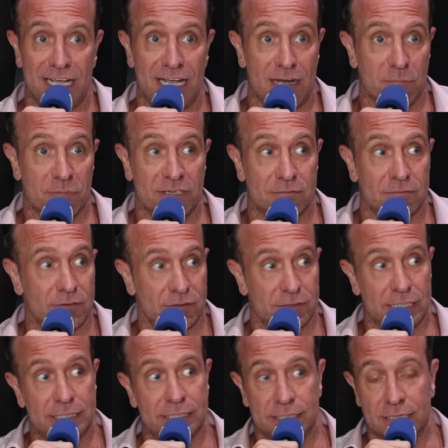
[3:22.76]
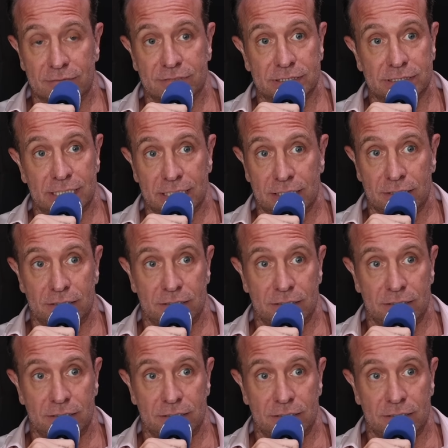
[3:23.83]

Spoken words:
Yeah, I mean, look, they didn't have to take